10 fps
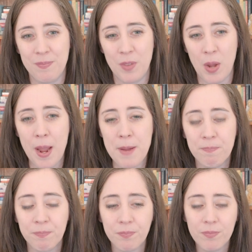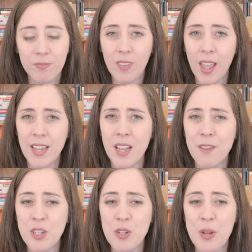Okay? I'd love
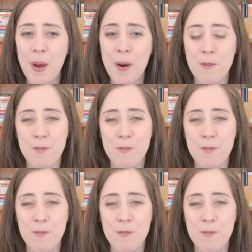to know